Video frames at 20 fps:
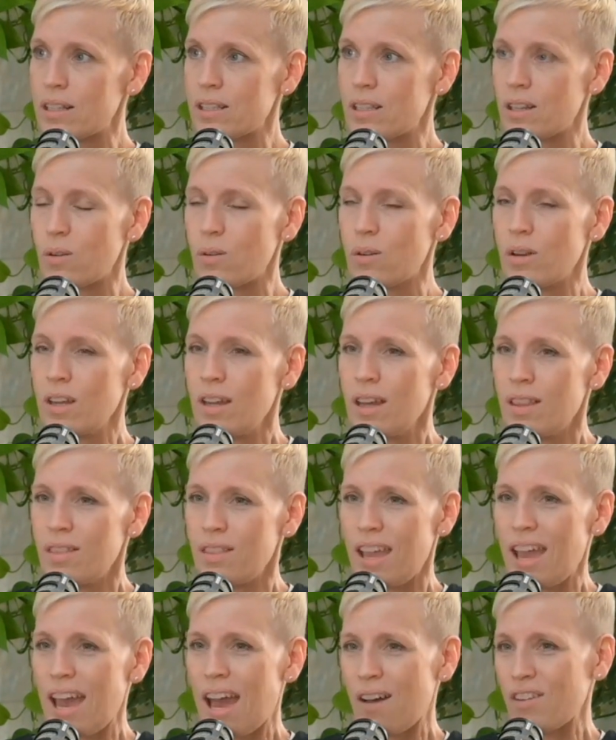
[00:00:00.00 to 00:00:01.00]
So
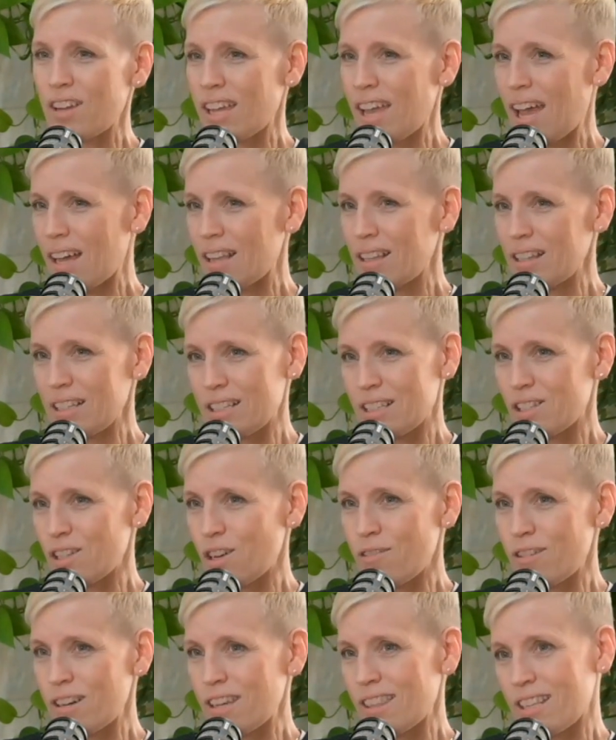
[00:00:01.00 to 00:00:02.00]
they have a catalyst
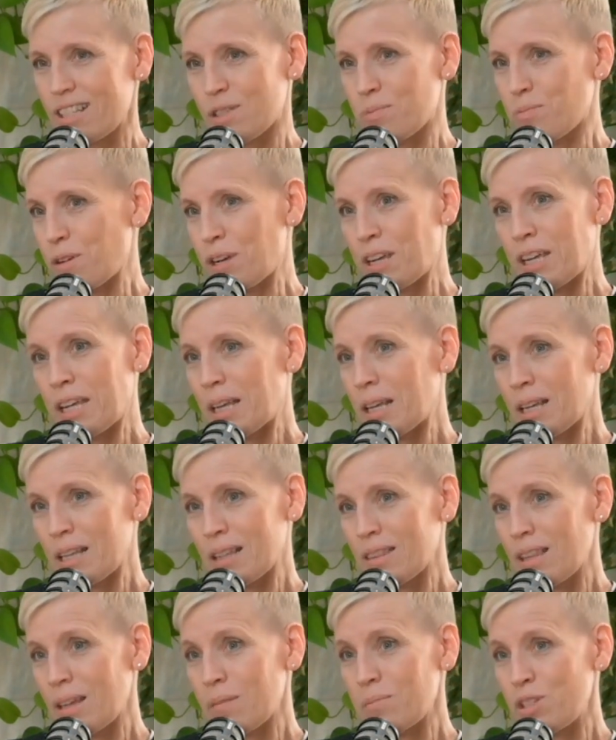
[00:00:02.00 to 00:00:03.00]
already that's bringing
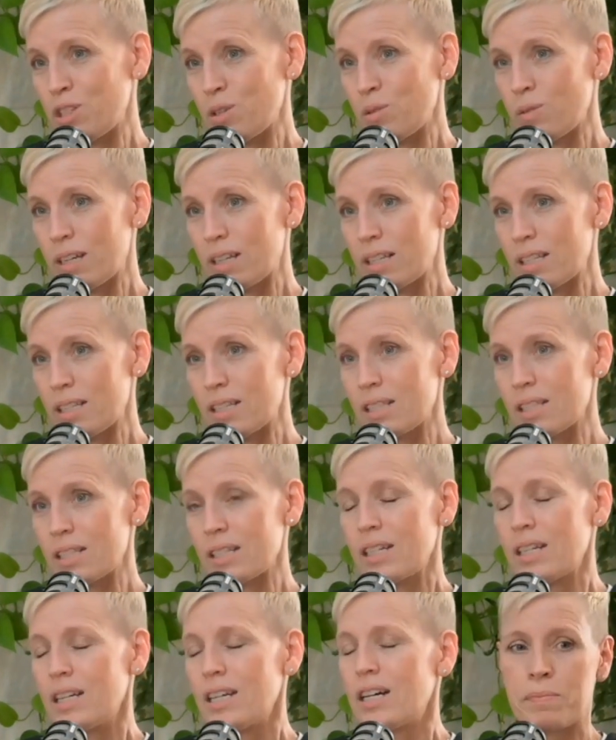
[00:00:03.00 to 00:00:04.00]
them to us,
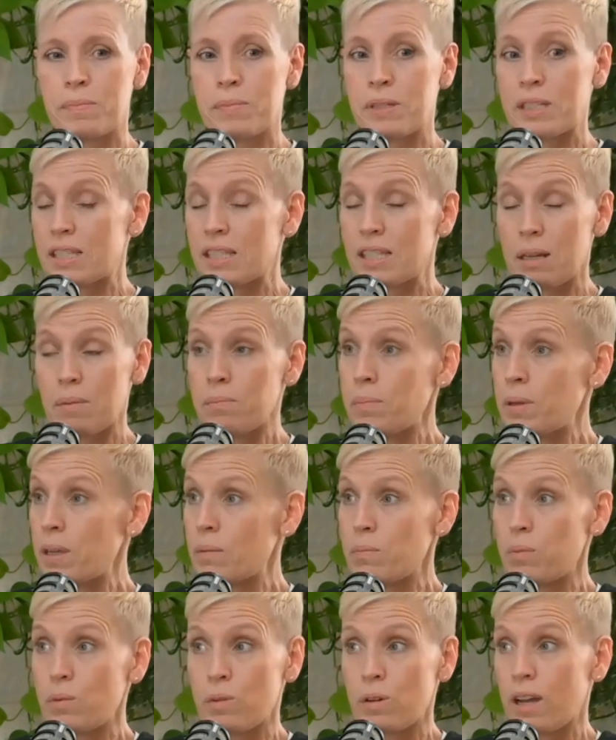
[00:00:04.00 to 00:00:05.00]
but some
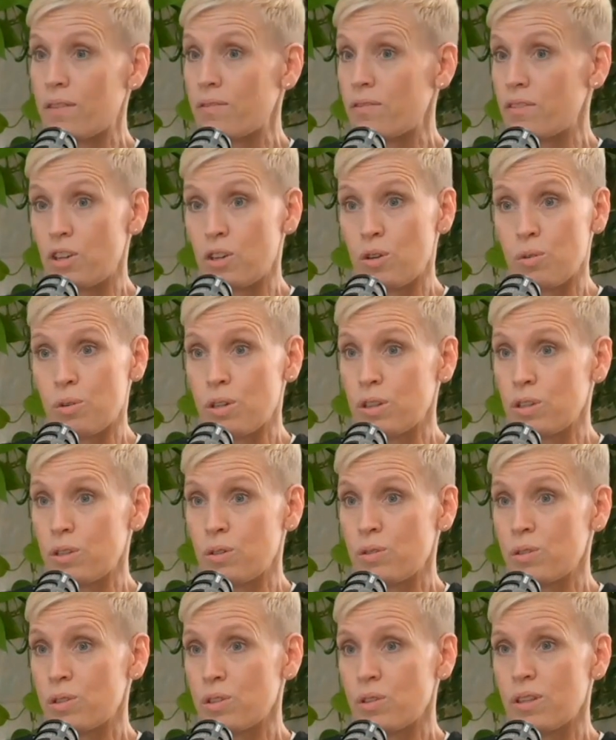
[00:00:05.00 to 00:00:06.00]
people have no
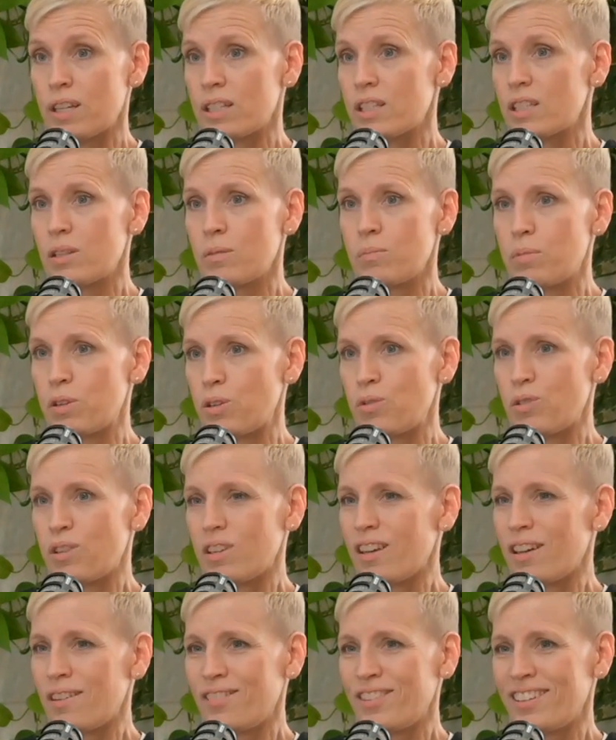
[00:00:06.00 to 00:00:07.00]
clue. So that's the beauty
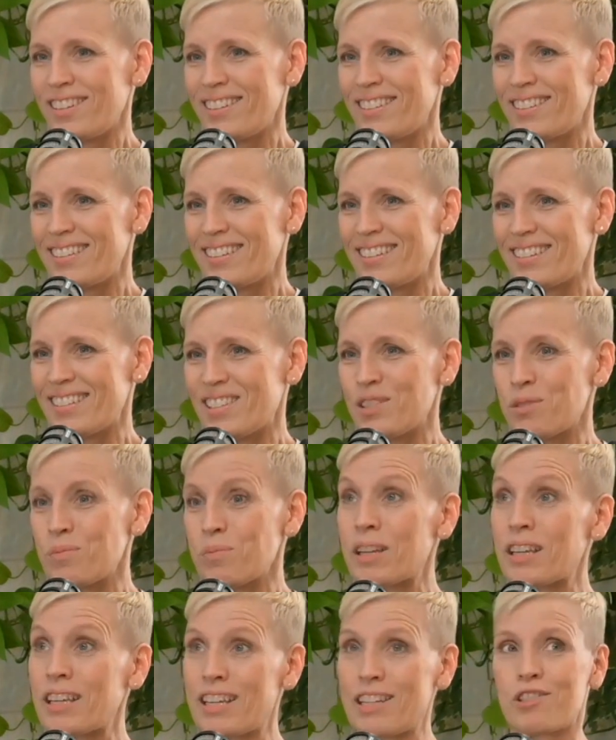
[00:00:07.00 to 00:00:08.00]
of it, is they're
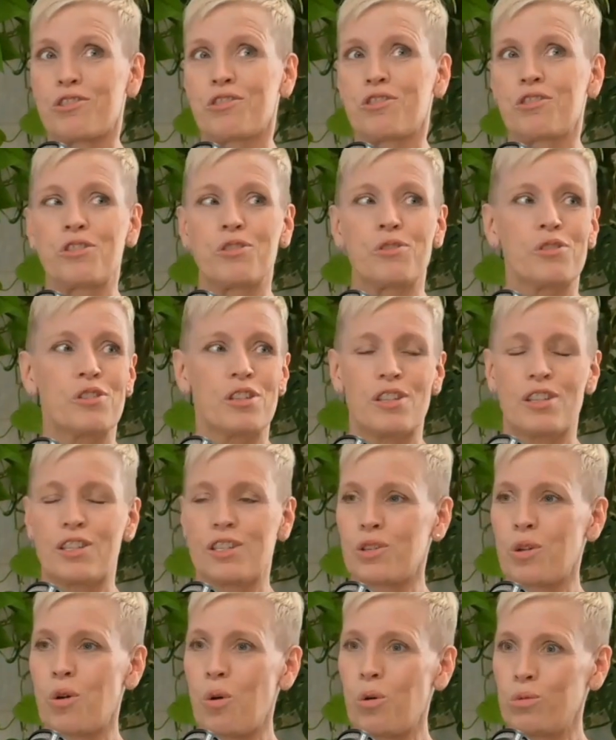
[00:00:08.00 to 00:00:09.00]
being introduced to
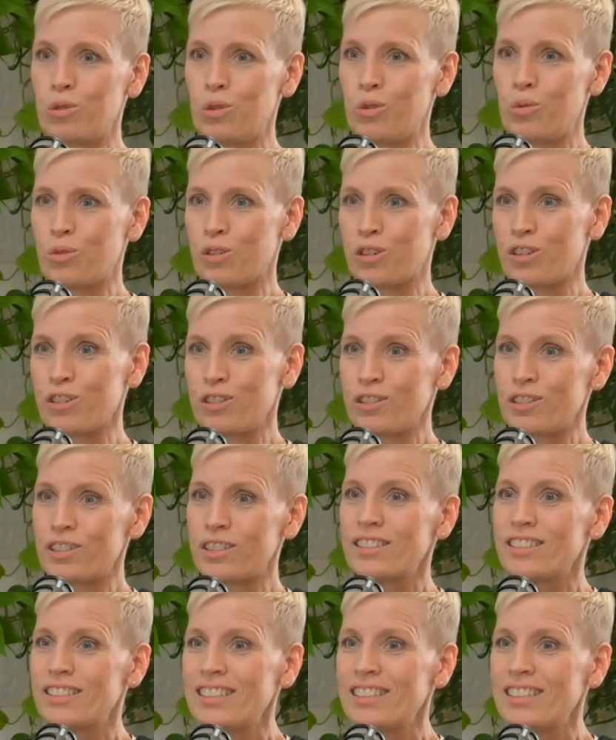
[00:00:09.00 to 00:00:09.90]
this whole new world.